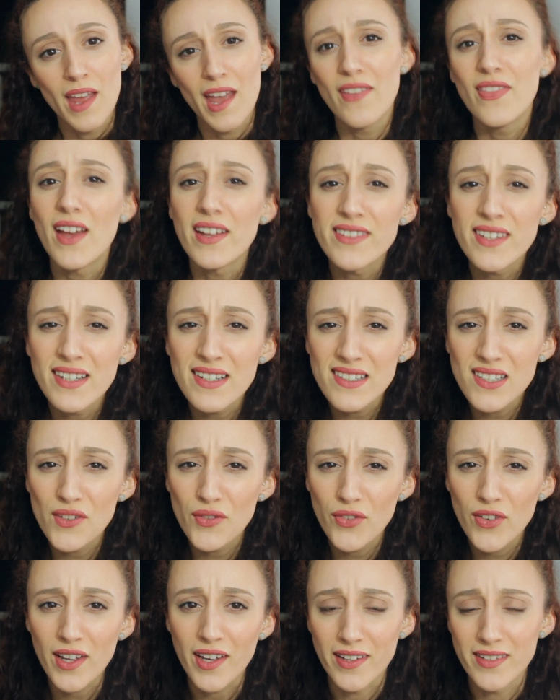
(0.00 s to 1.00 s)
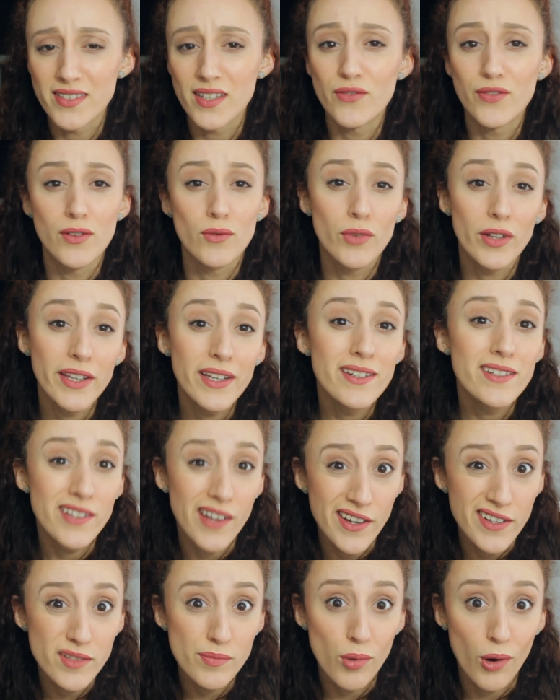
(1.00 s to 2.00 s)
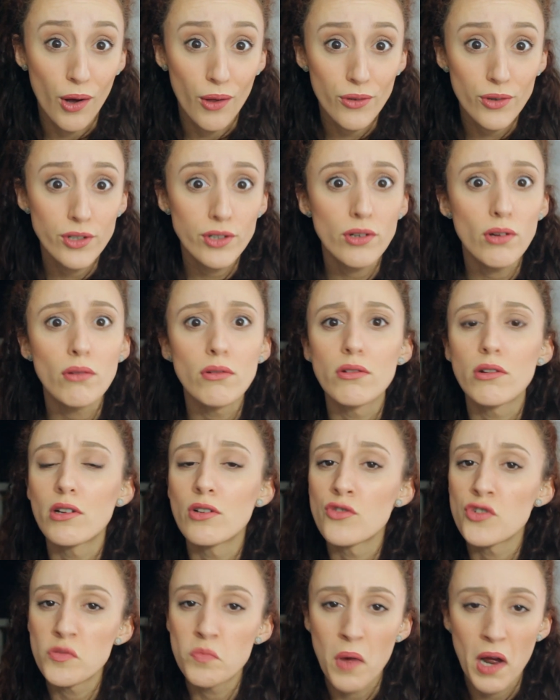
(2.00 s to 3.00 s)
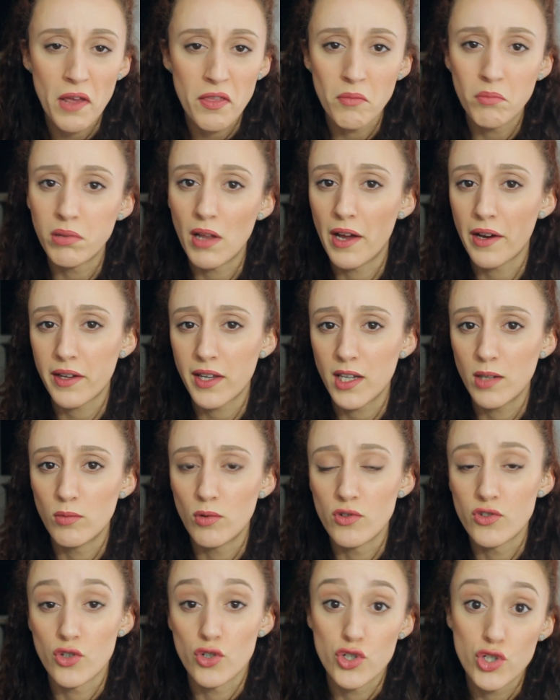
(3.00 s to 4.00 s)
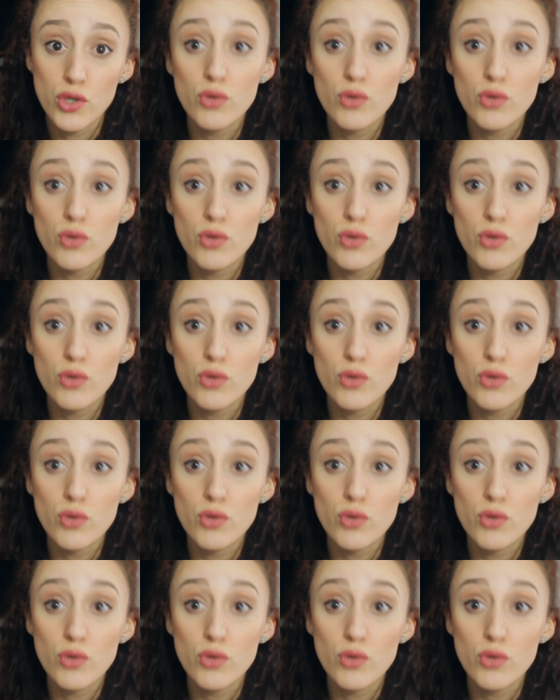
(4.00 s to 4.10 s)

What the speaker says: And that's an easy fix. If it really does bother you, you can just buy the black cables or